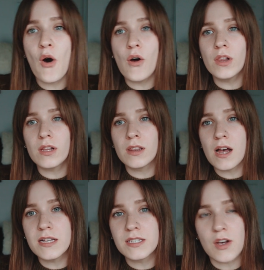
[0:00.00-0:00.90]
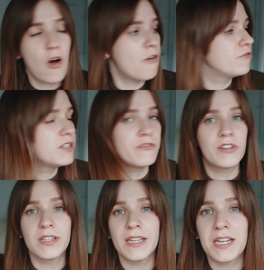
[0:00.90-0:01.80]
whole lots of
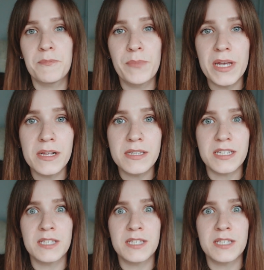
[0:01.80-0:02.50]
different like pills,